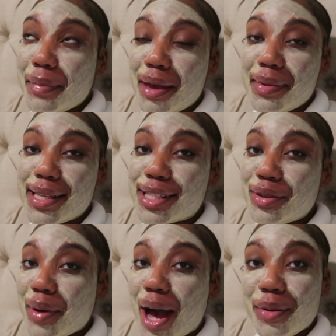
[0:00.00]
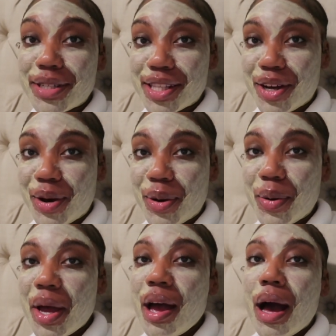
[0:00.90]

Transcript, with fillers: maybe two hours ago